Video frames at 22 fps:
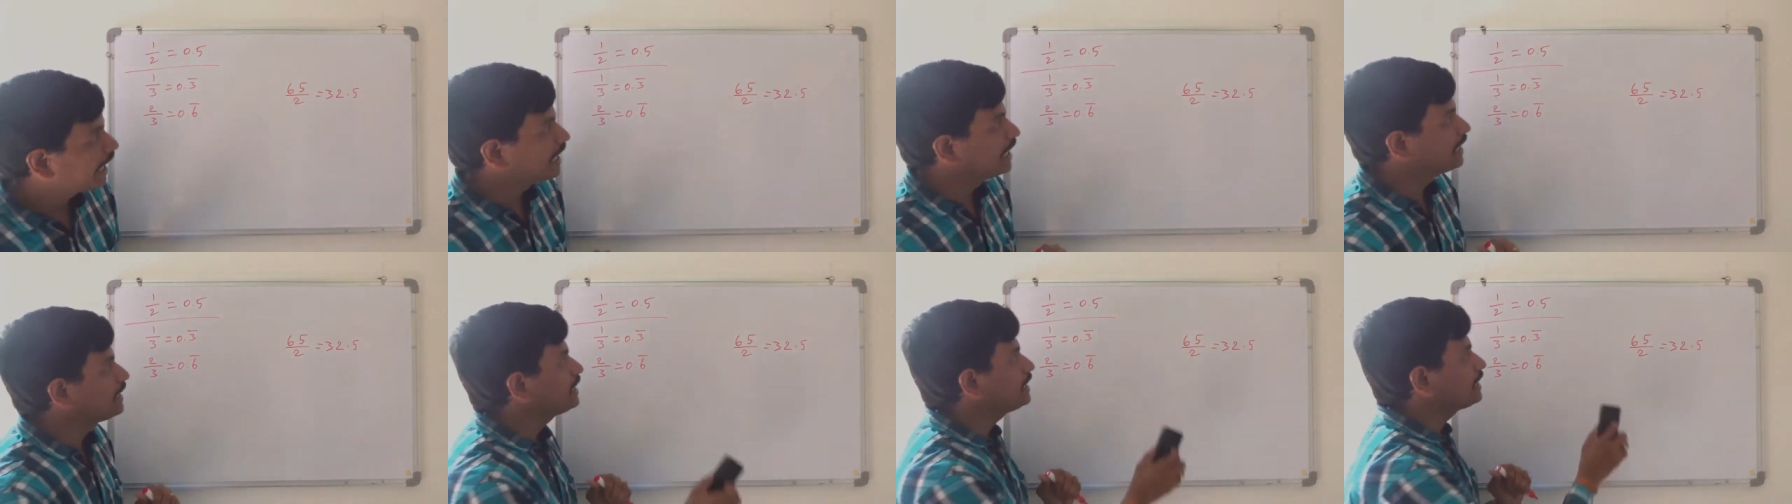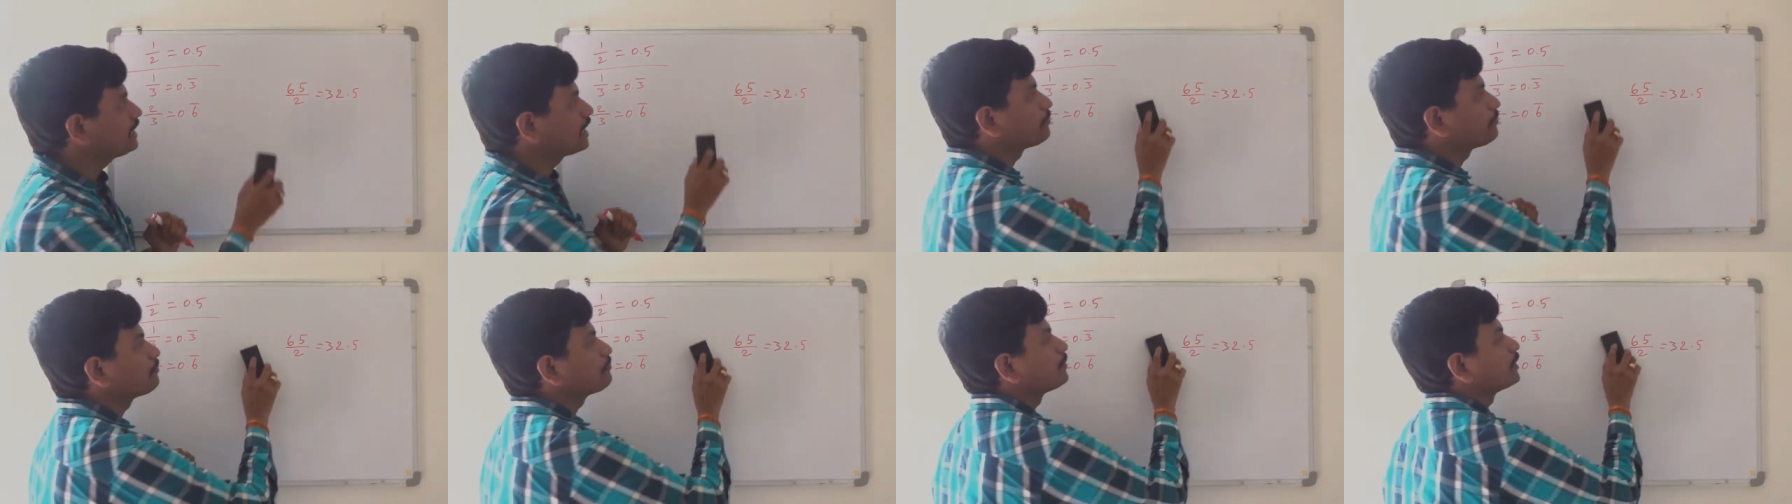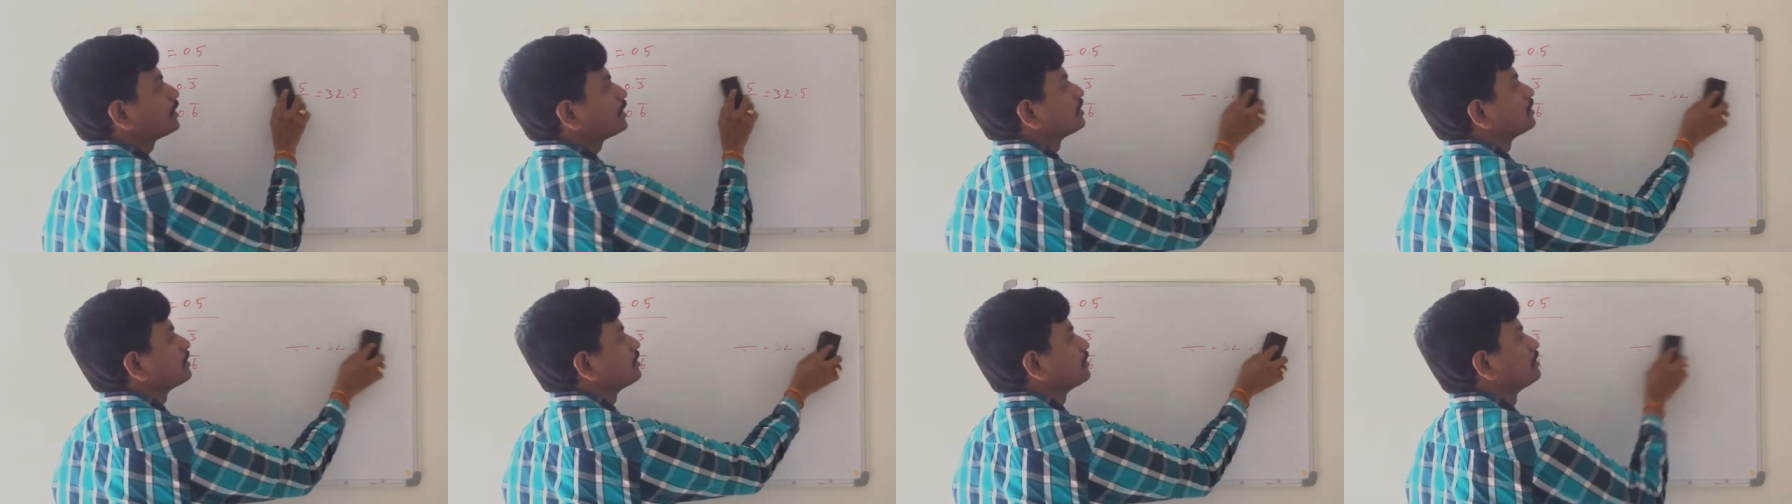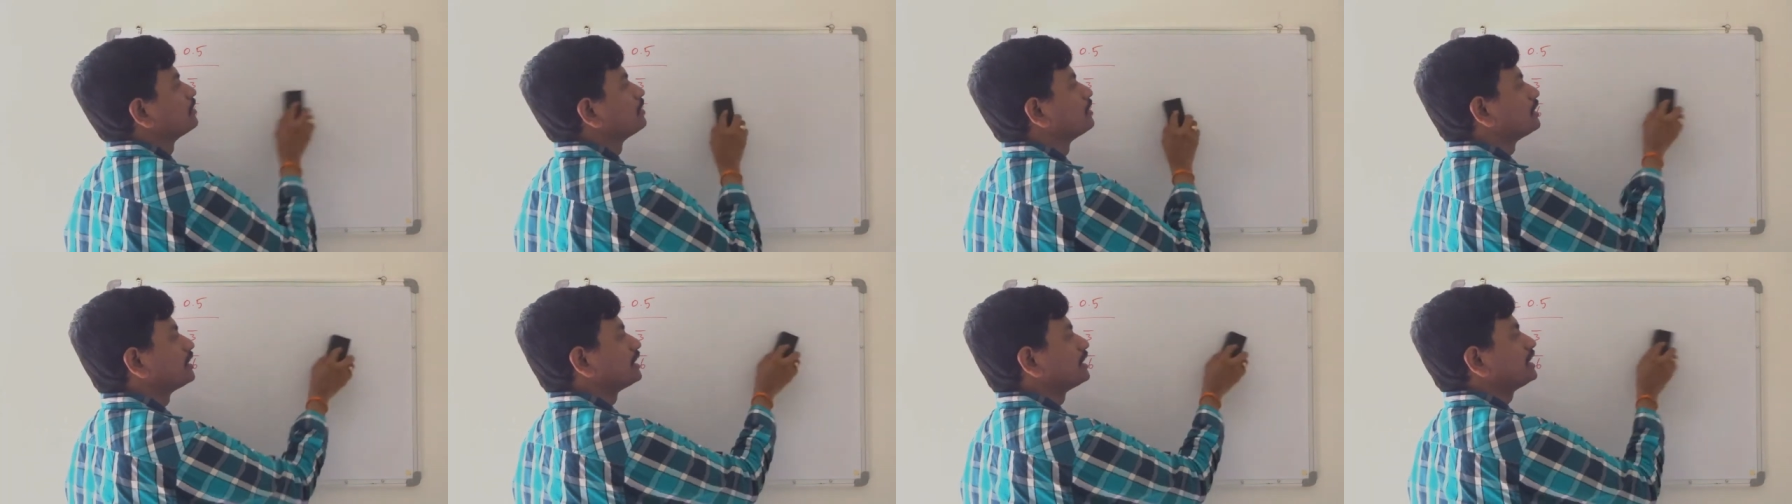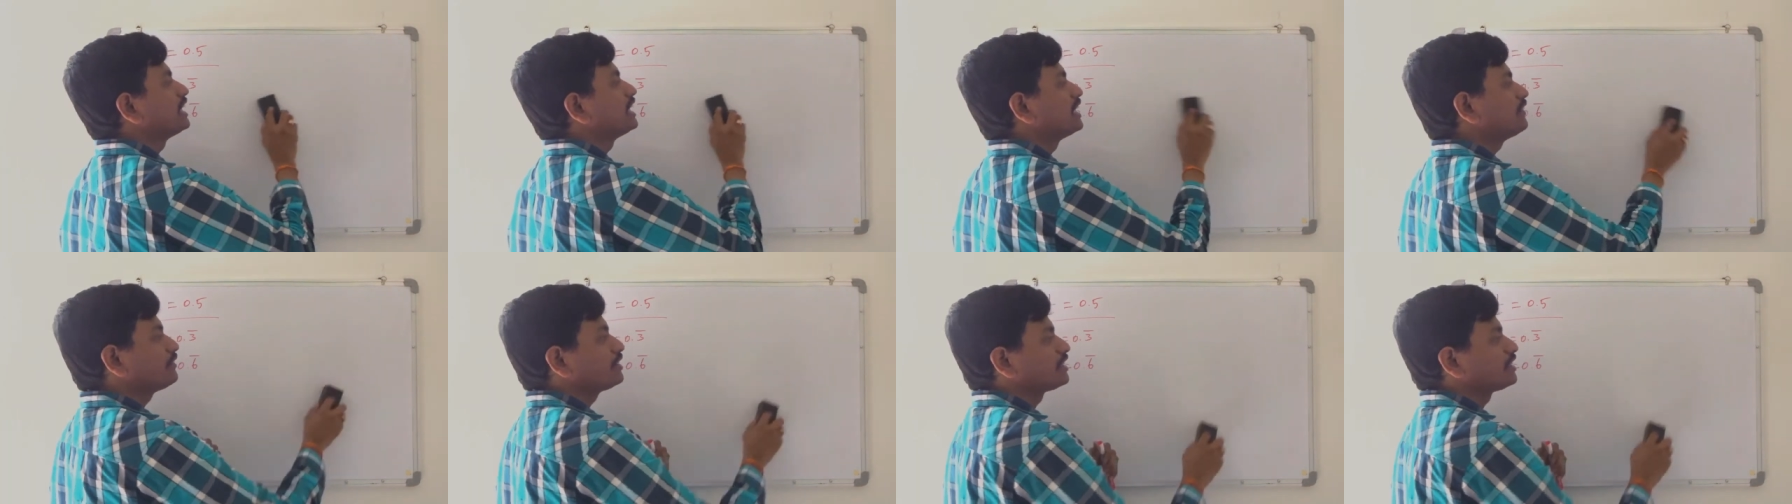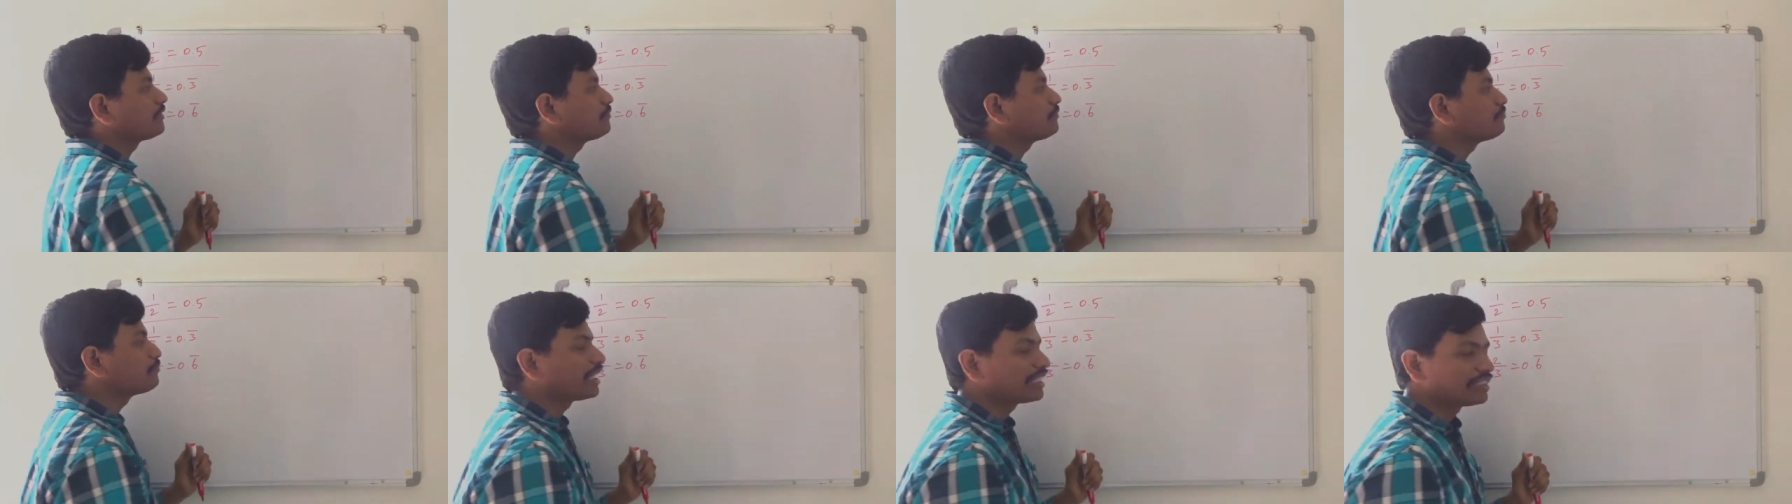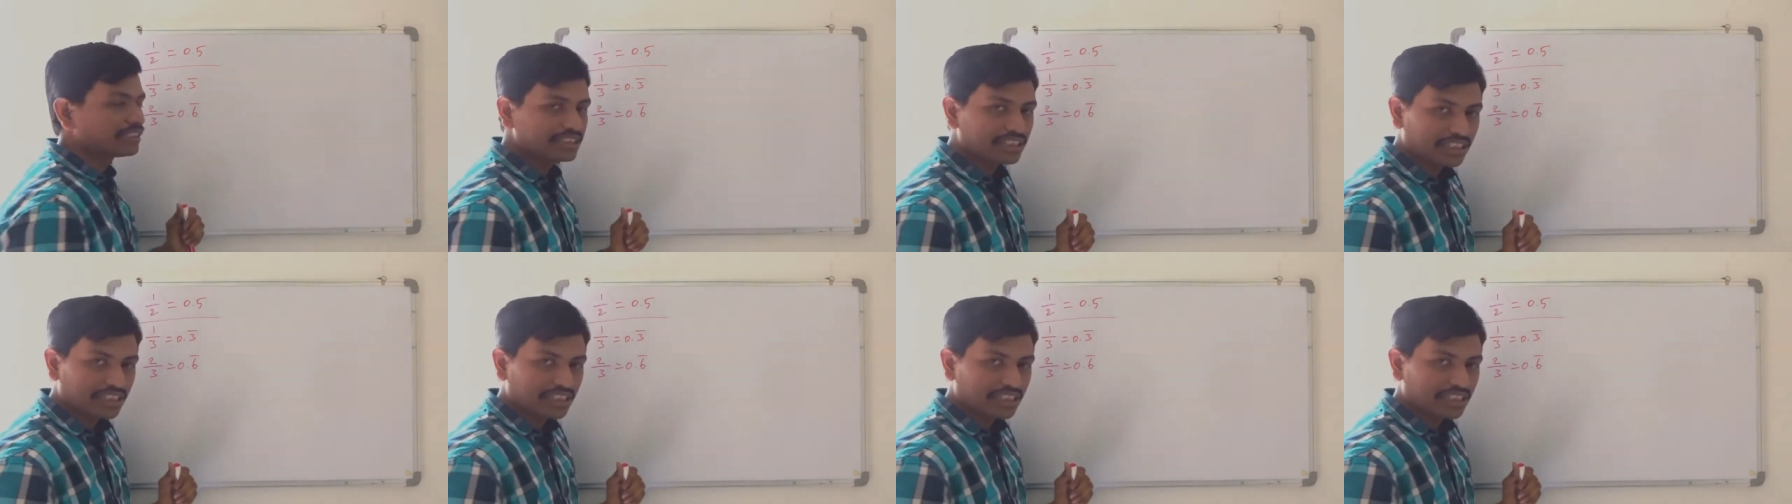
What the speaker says: any number division by